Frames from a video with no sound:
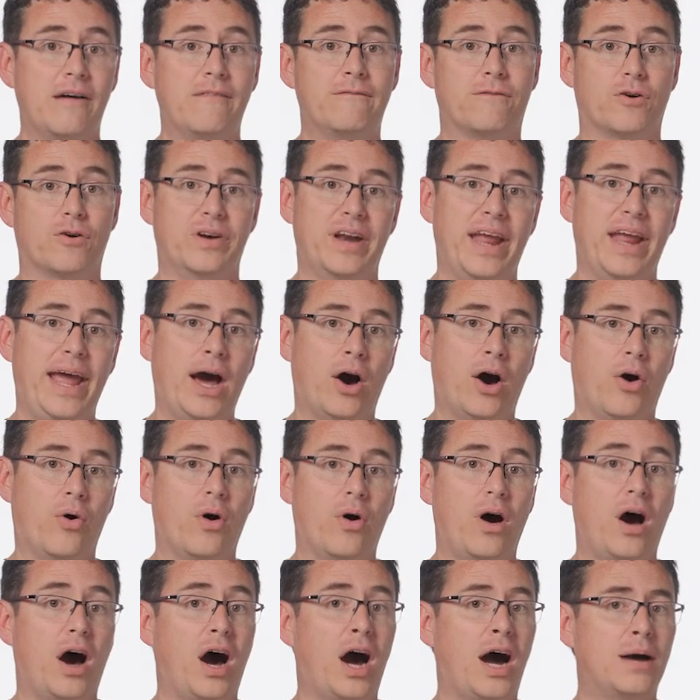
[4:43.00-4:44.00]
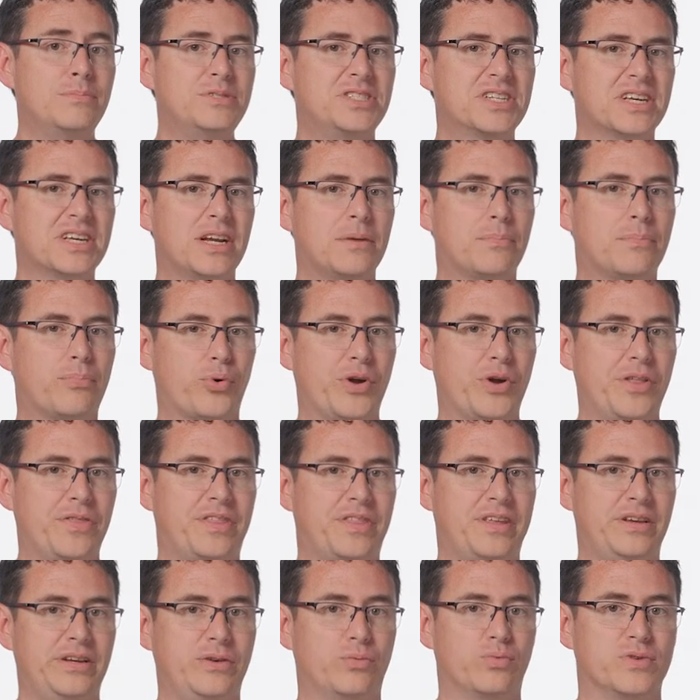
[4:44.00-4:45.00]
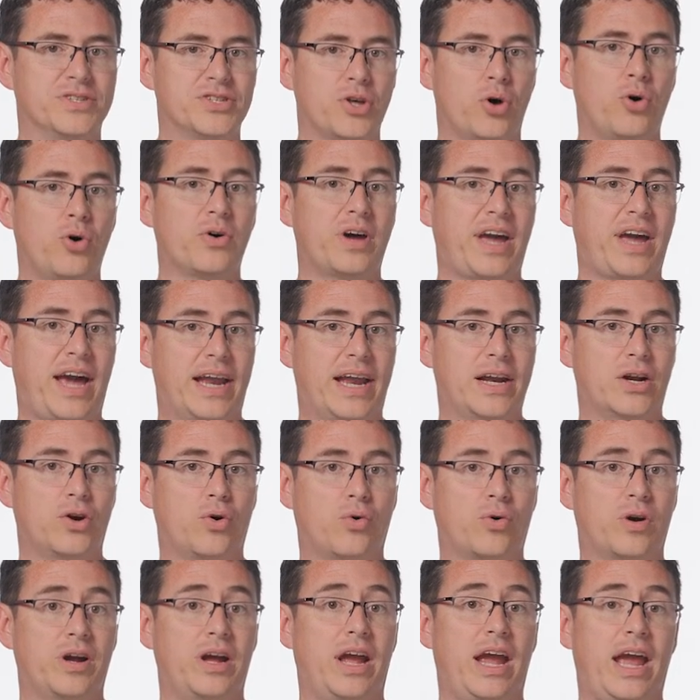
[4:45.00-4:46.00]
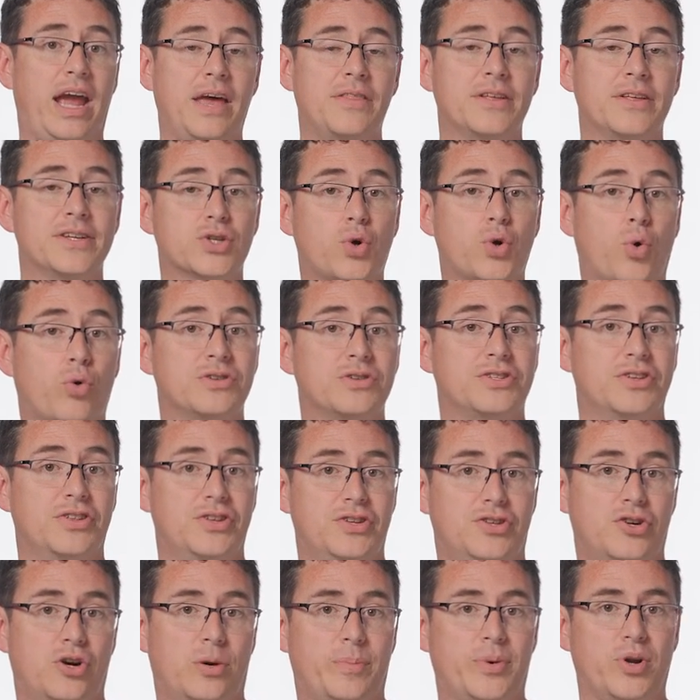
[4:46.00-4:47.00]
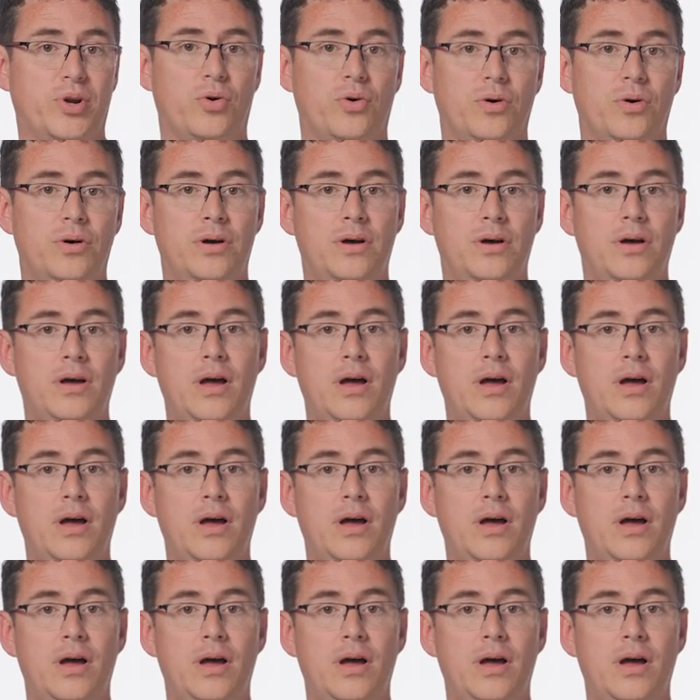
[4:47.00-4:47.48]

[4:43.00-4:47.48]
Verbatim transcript: For now, I'm just going to print the result category and the score to the terminal,